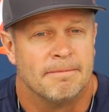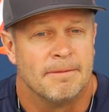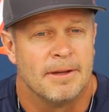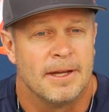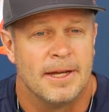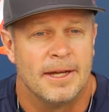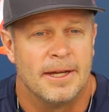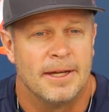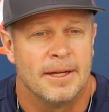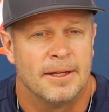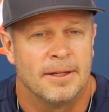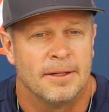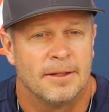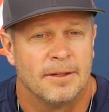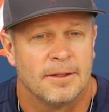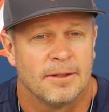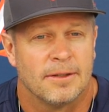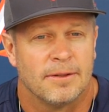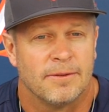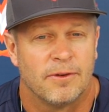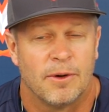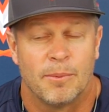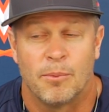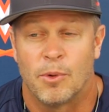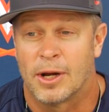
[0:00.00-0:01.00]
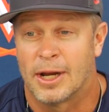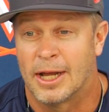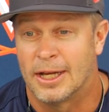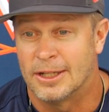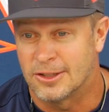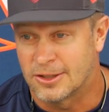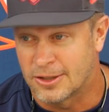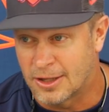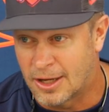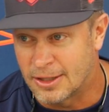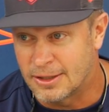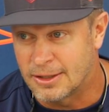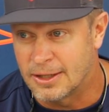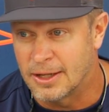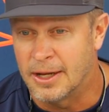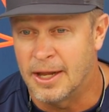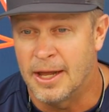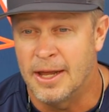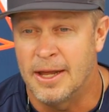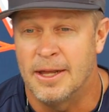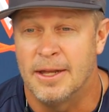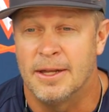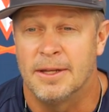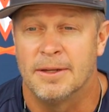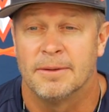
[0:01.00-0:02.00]
And from what I saw
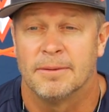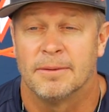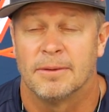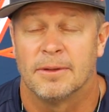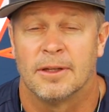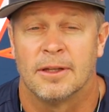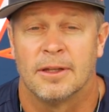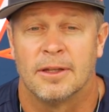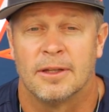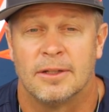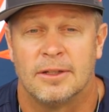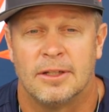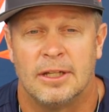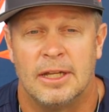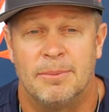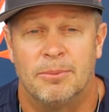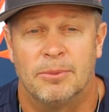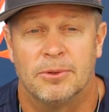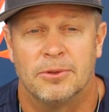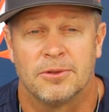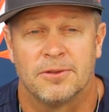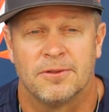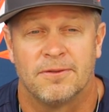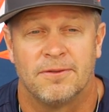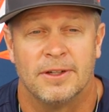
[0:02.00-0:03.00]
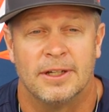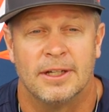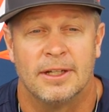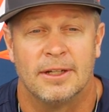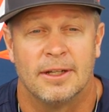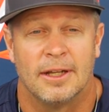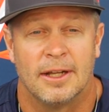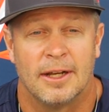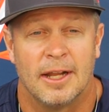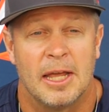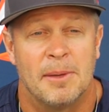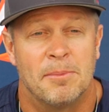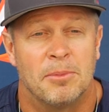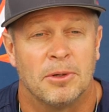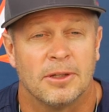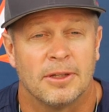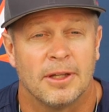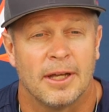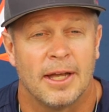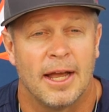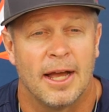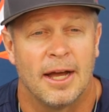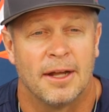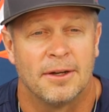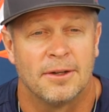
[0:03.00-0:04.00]
today, uh, the team was fit and able
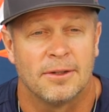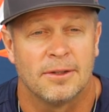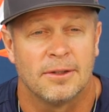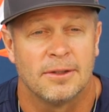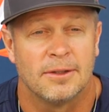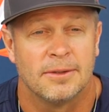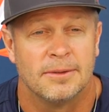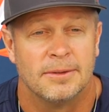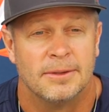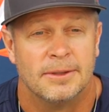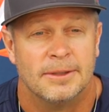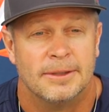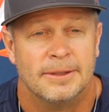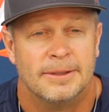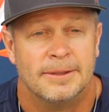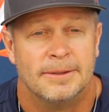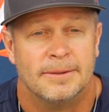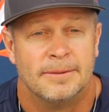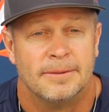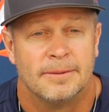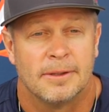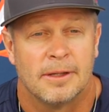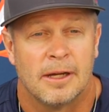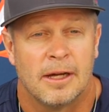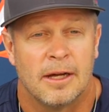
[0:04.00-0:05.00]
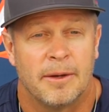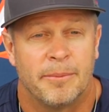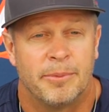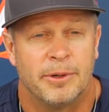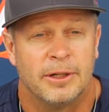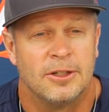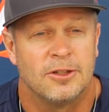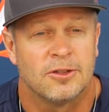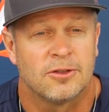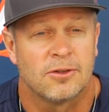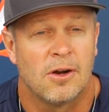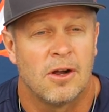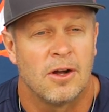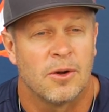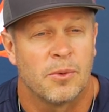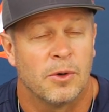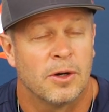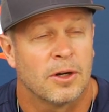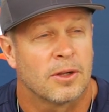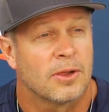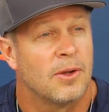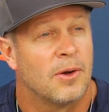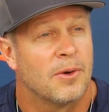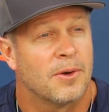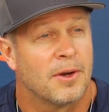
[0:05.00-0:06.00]
to handle a pretty strong
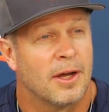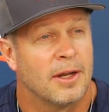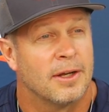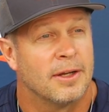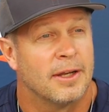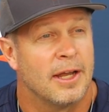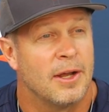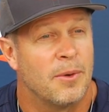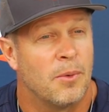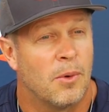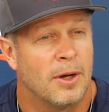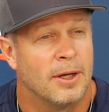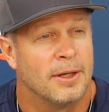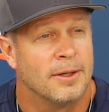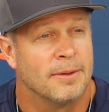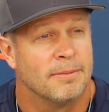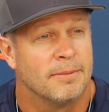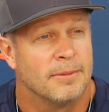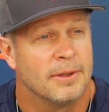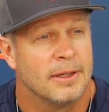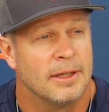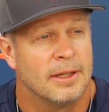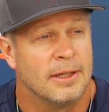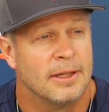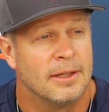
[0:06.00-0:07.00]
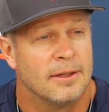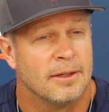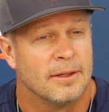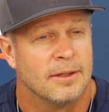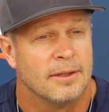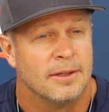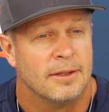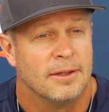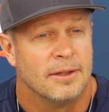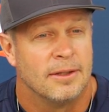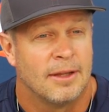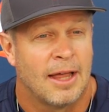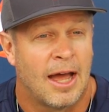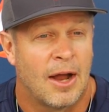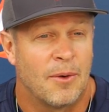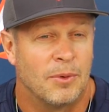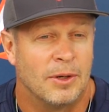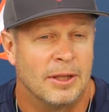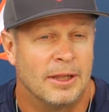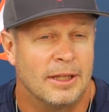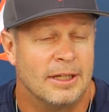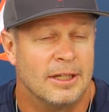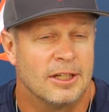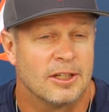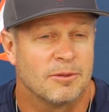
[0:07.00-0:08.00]
workload on day one. And that
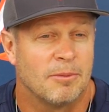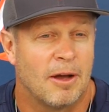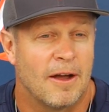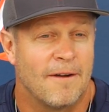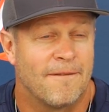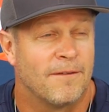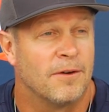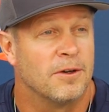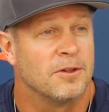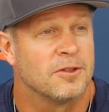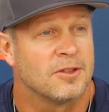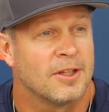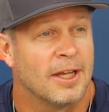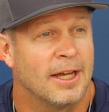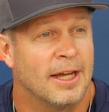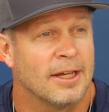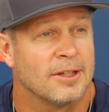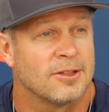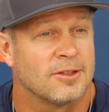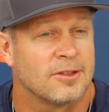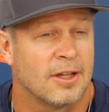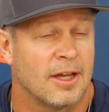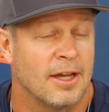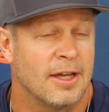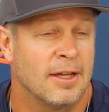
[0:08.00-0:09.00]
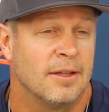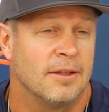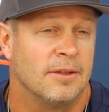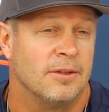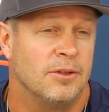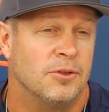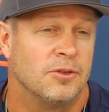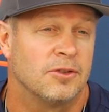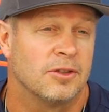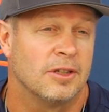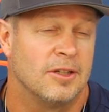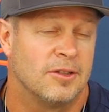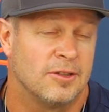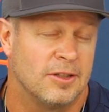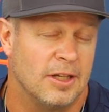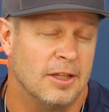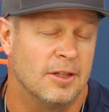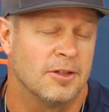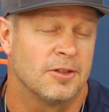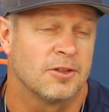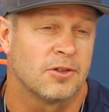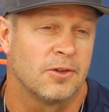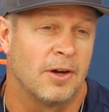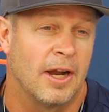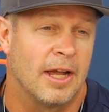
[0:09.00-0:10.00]
really is my first test. I usually see
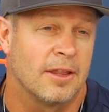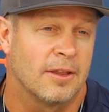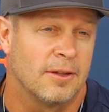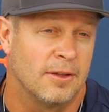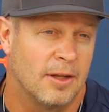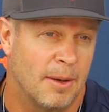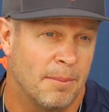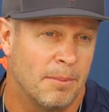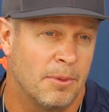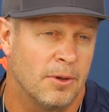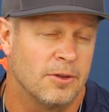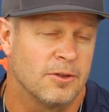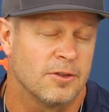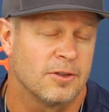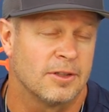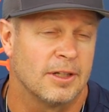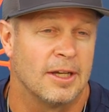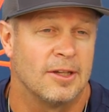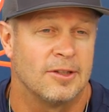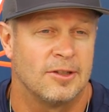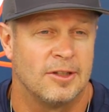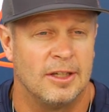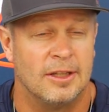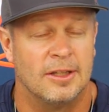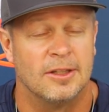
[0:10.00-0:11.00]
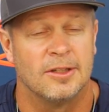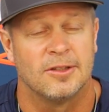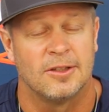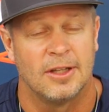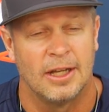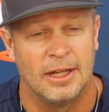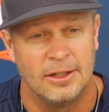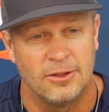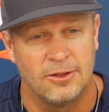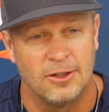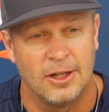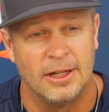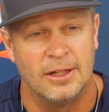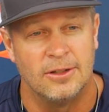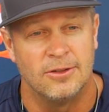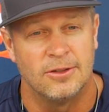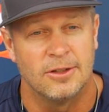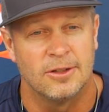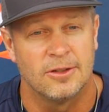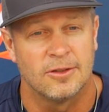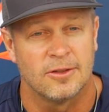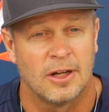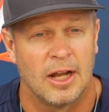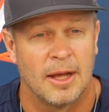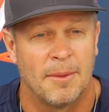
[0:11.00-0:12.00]
the strength numbers and I see the state
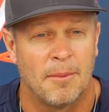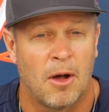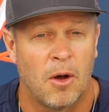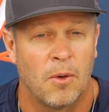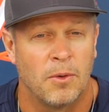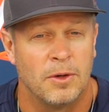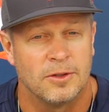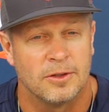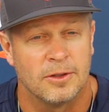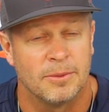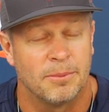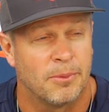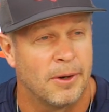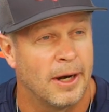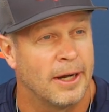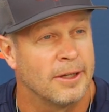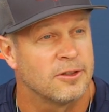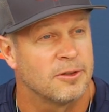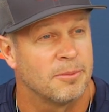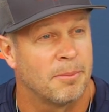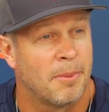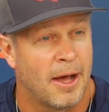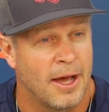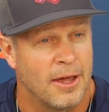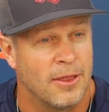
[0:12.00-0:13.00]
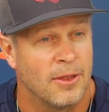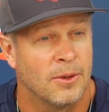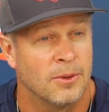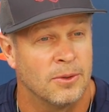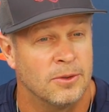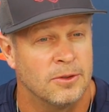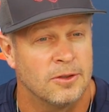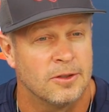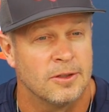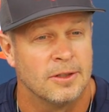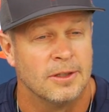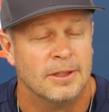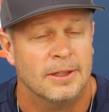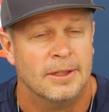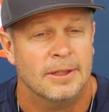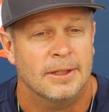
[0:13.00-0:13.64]
changes, and I'm always impressed by those.